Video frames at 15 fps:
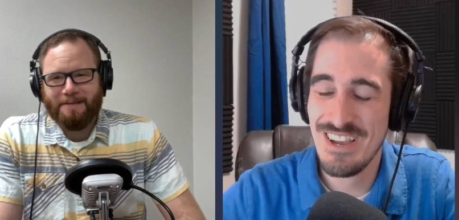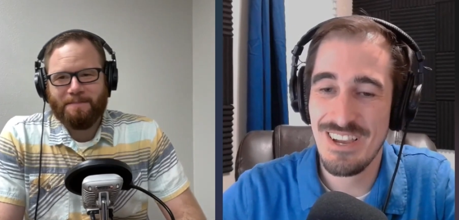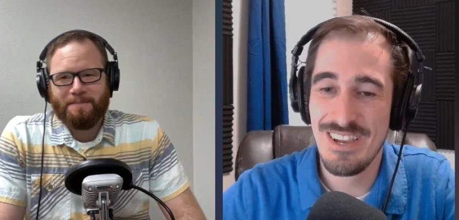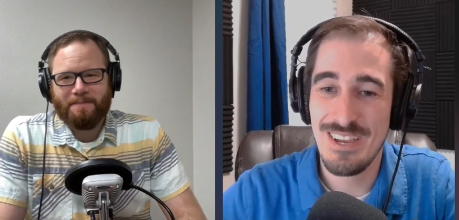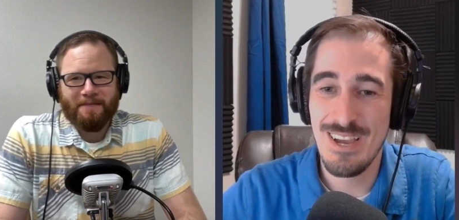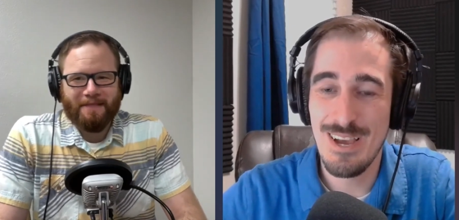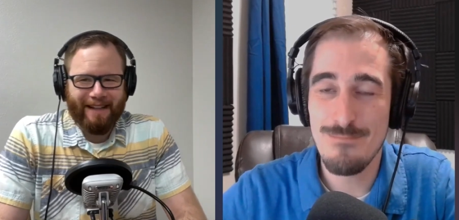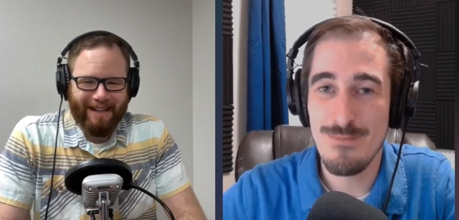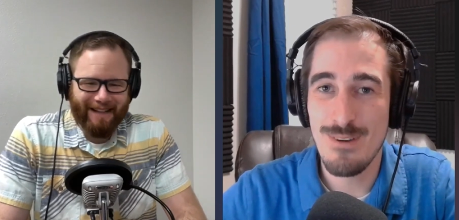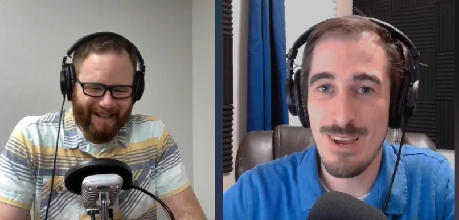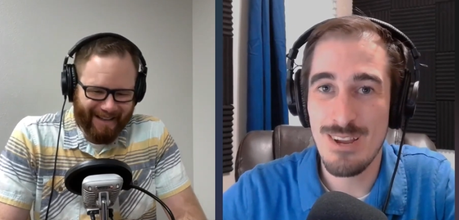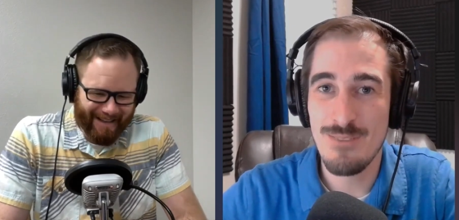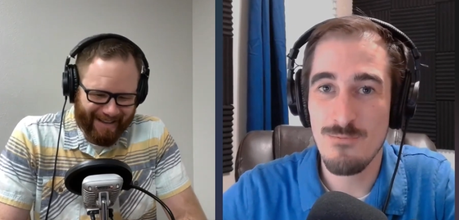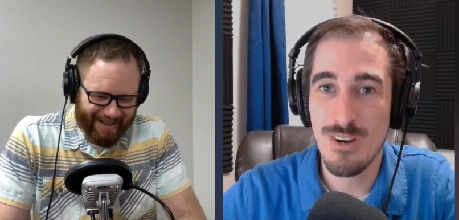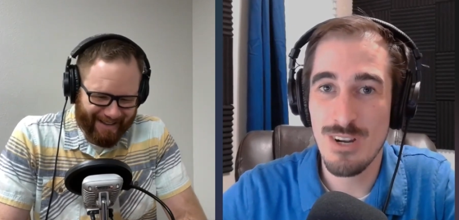Speaker 1: Yep,
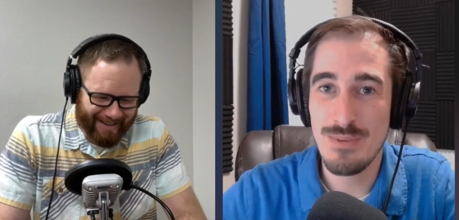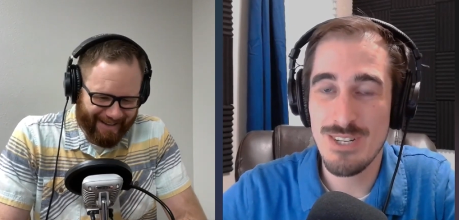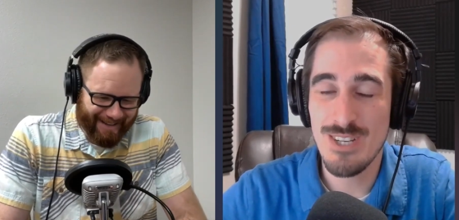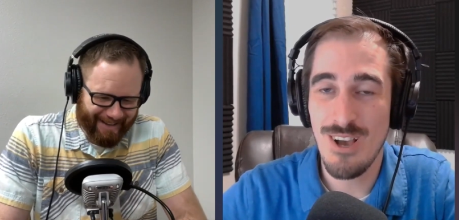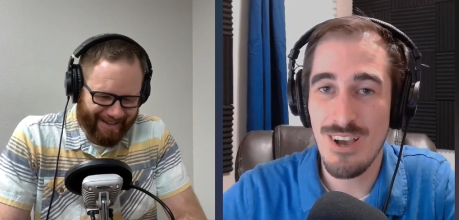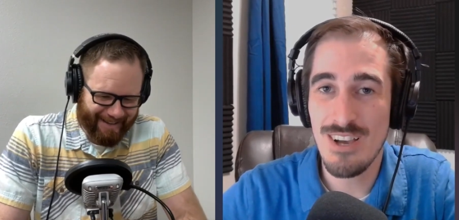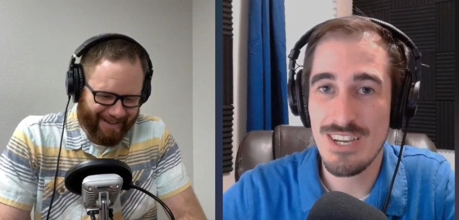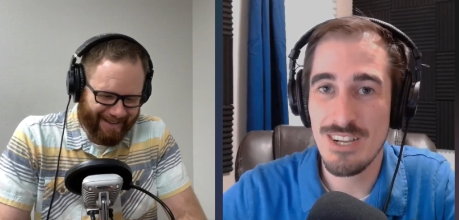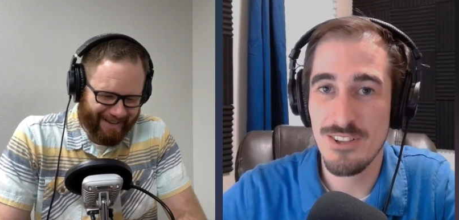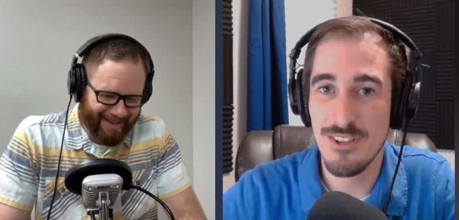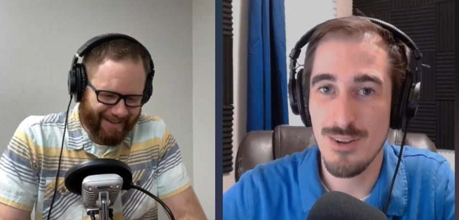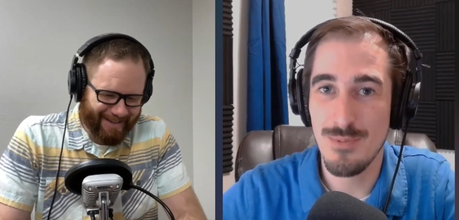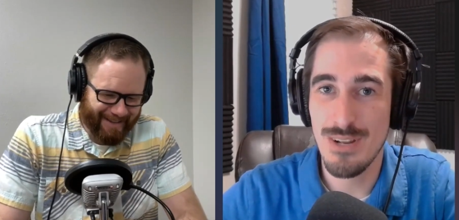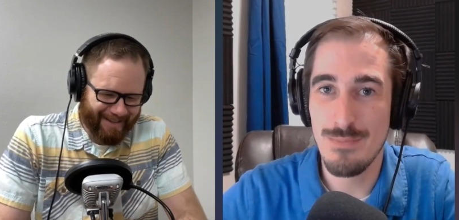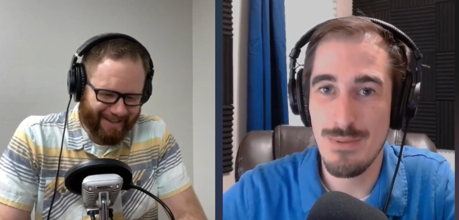and we're going to be talking a
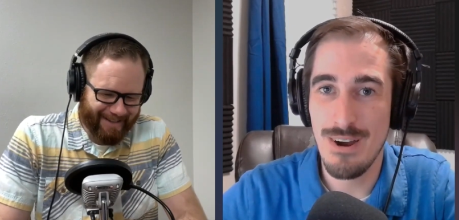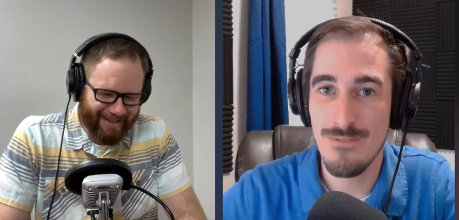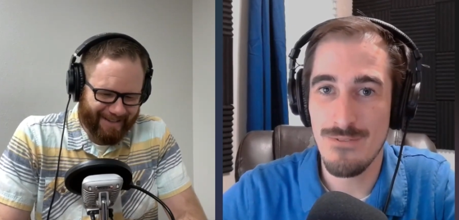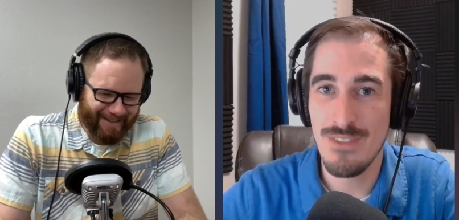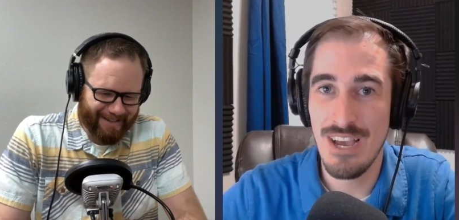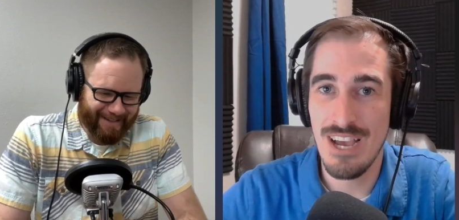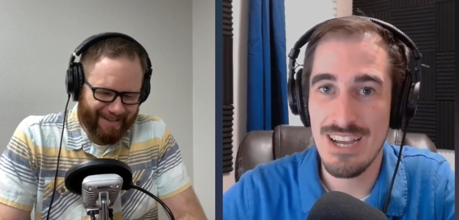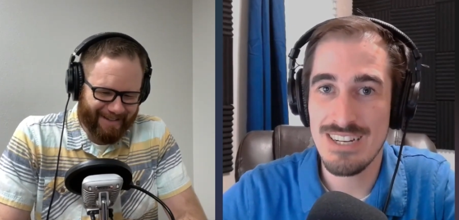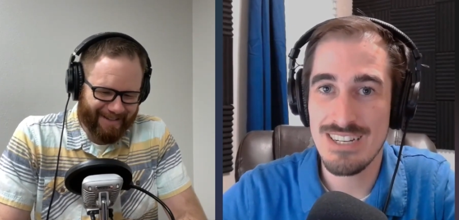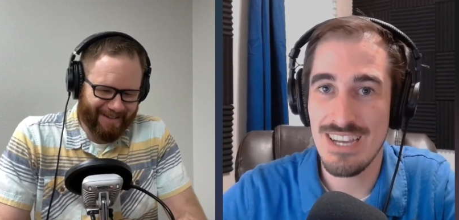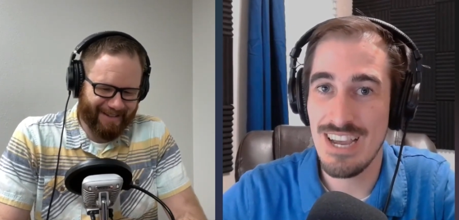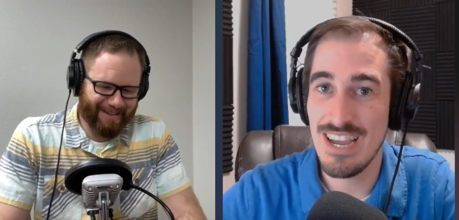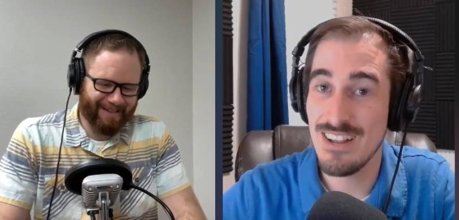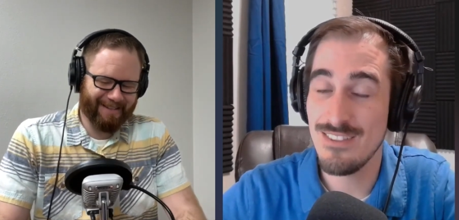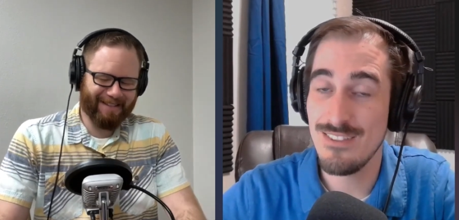little bit about that
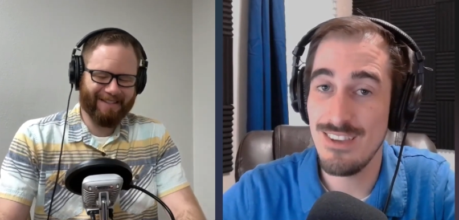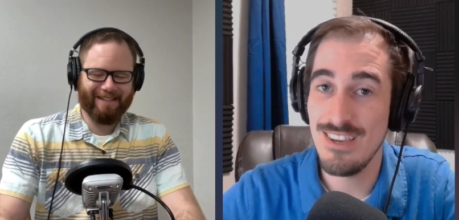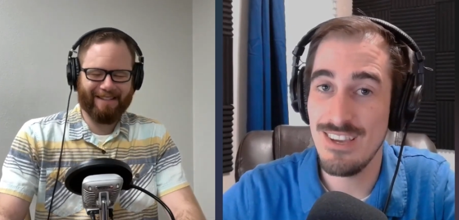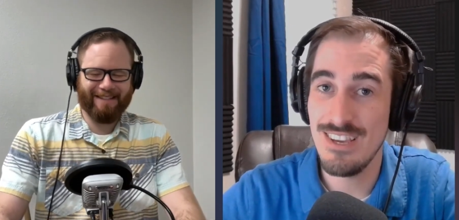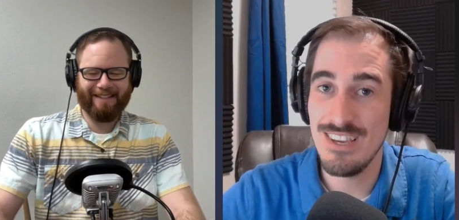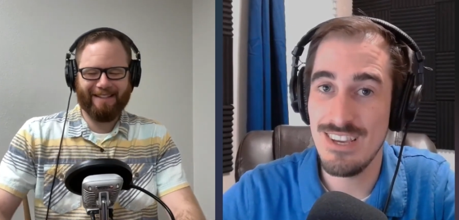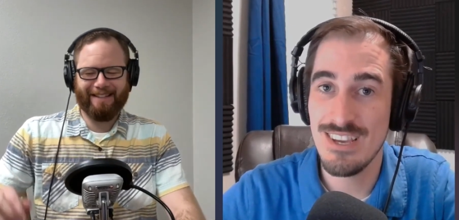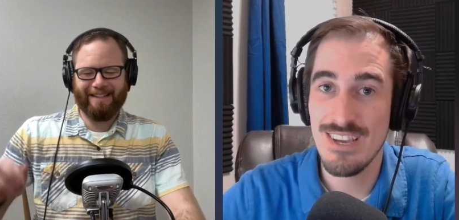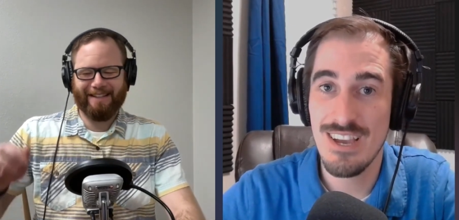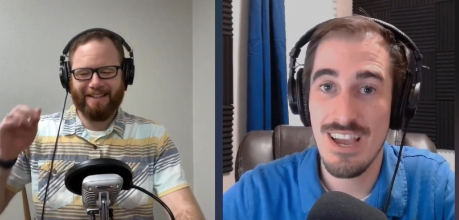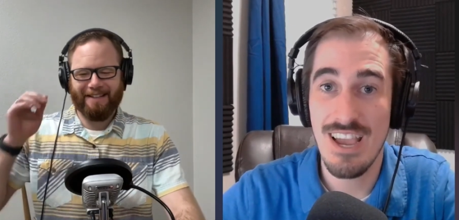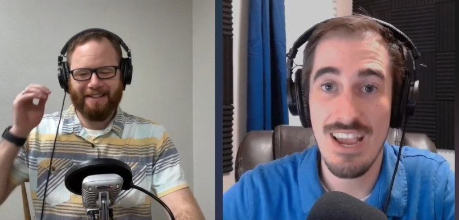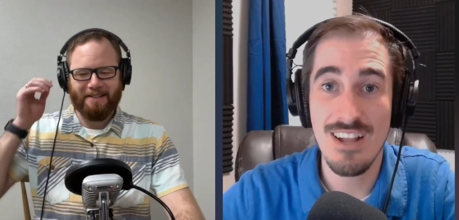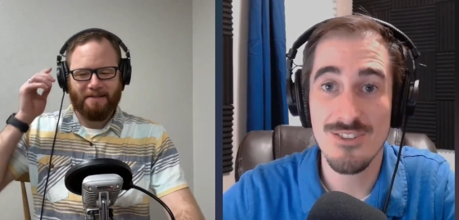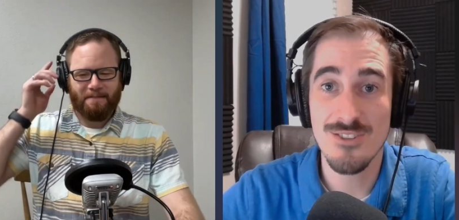and the
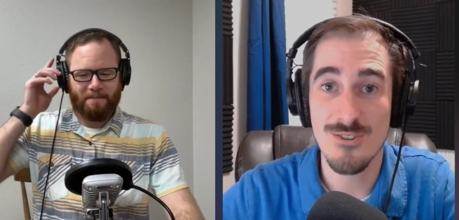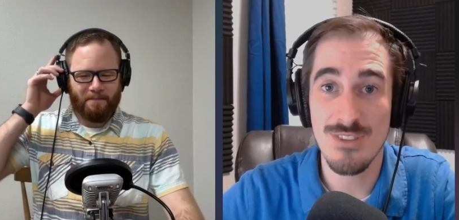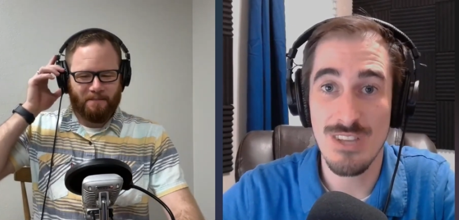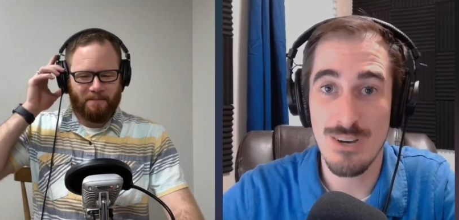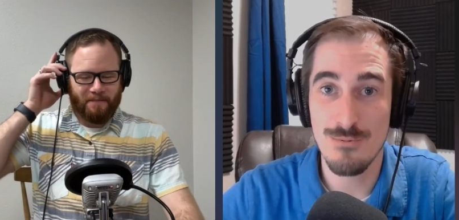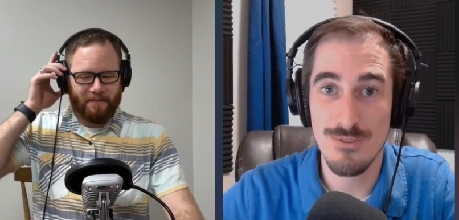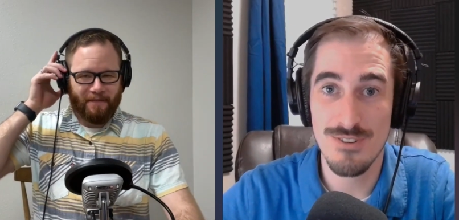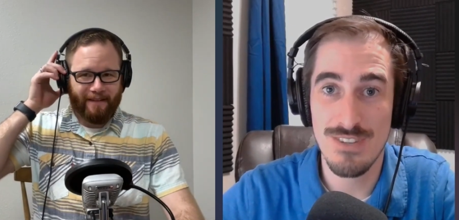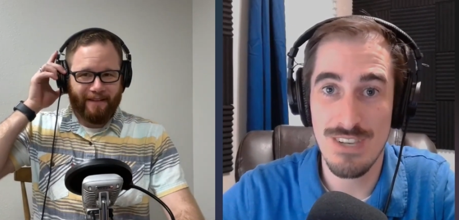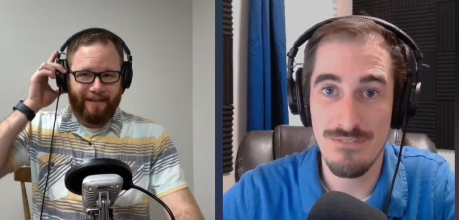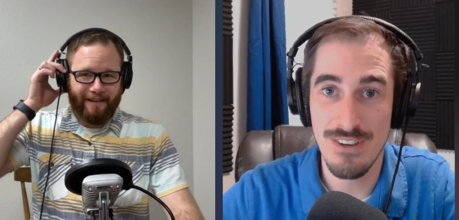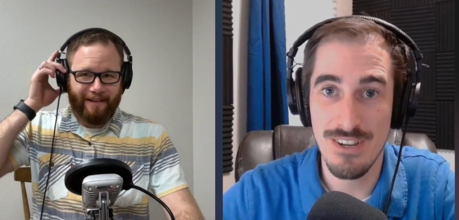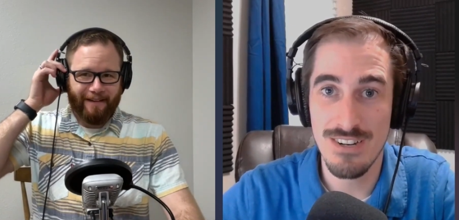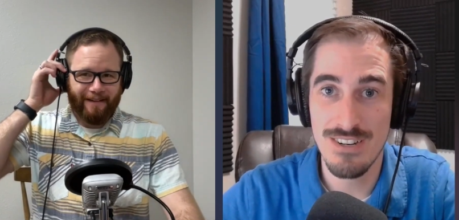answer that was given.